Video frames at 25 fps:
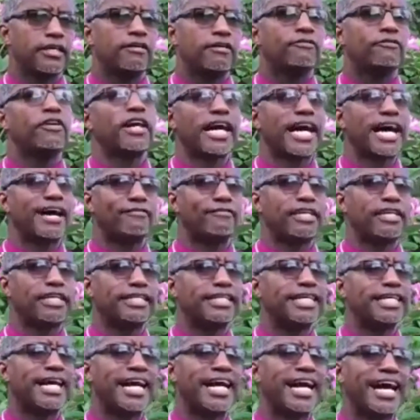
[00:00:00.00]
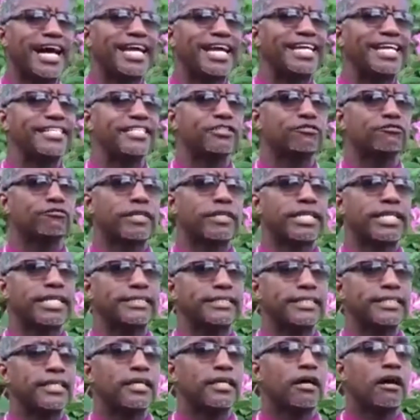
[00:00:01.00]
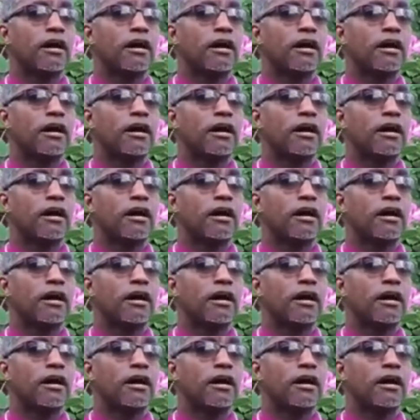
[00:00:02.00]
for having the highest rate